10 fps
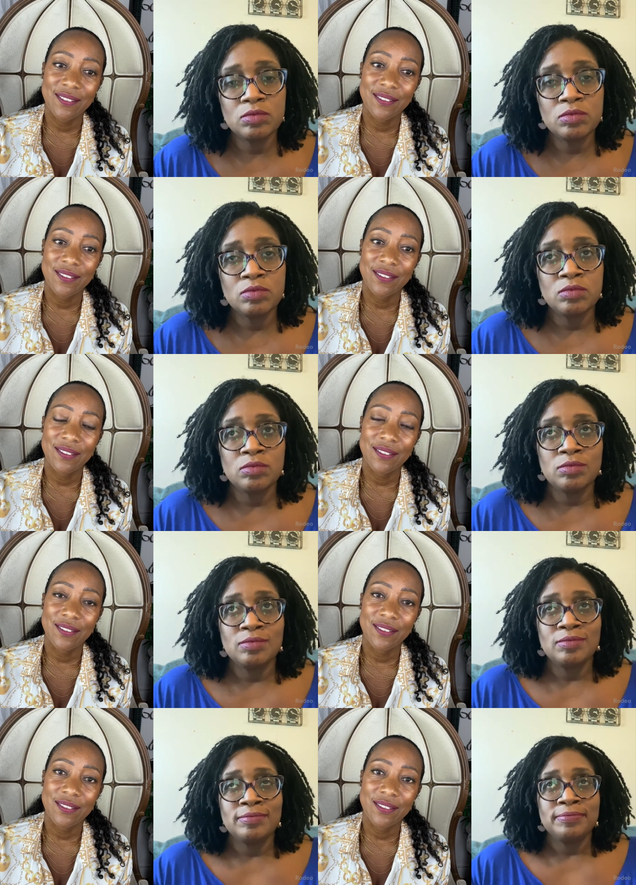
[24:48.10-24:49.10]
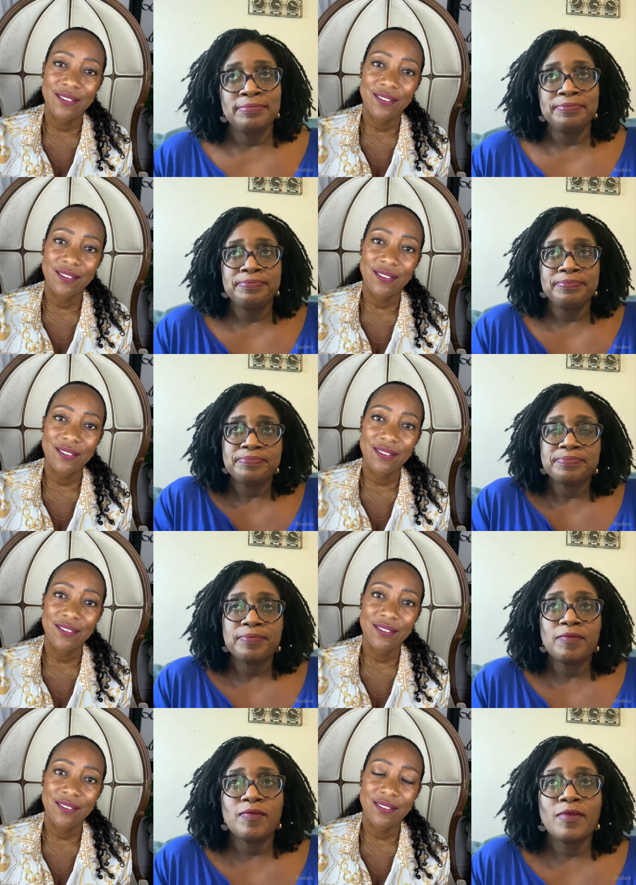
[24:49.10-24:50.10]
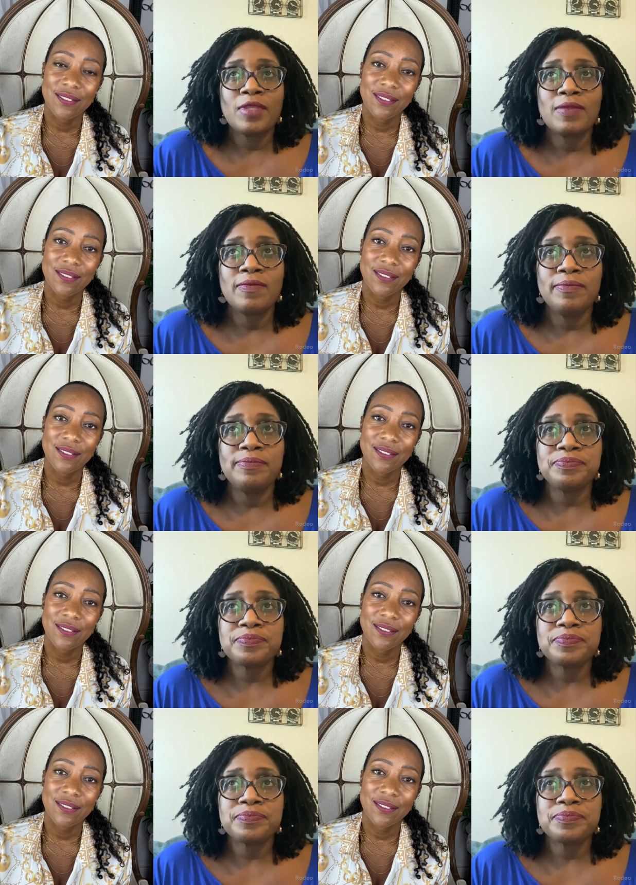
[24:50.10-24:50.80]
[no speech]